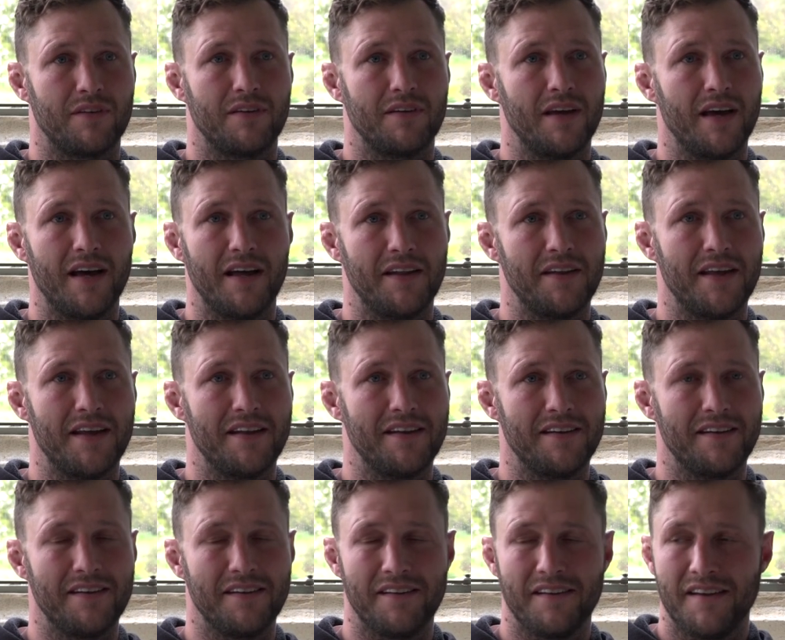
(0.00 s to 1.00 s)
Yeah,
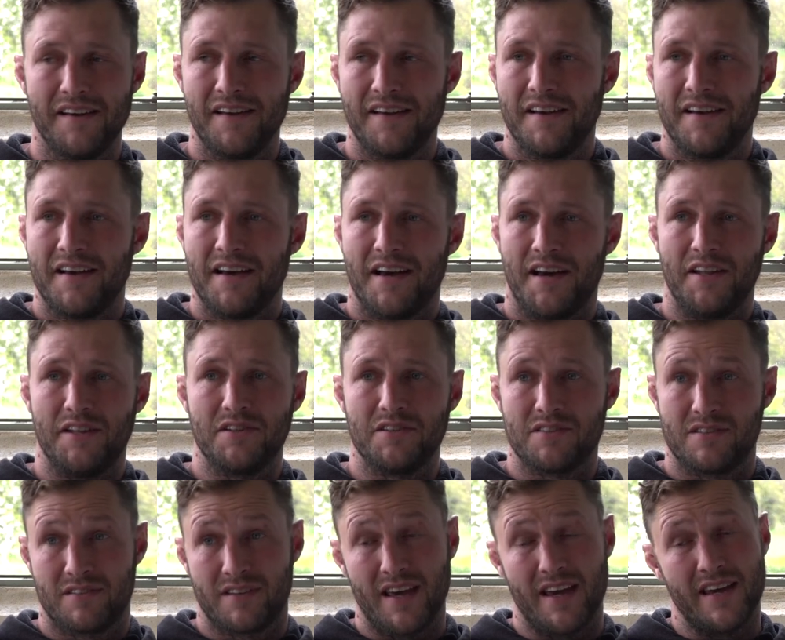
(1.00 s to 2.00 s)
and
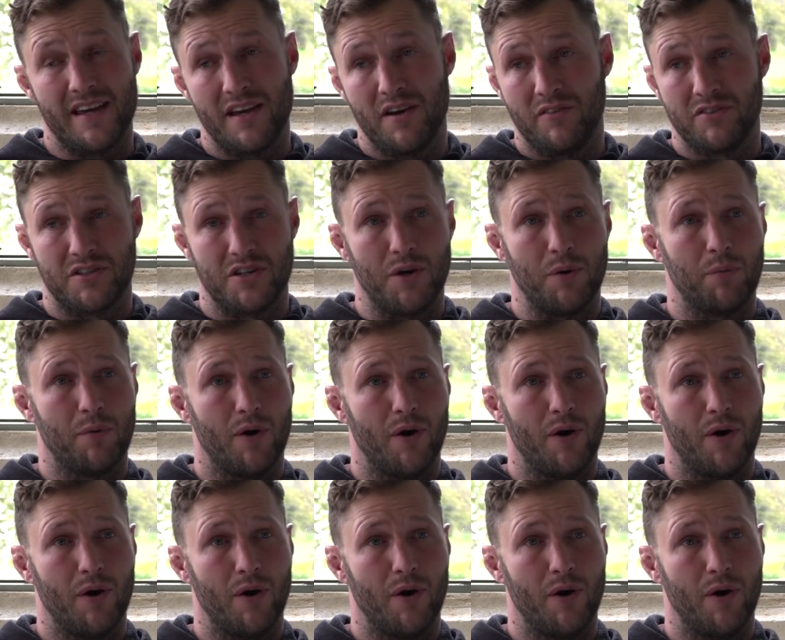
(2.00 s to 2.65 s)
Katie obviously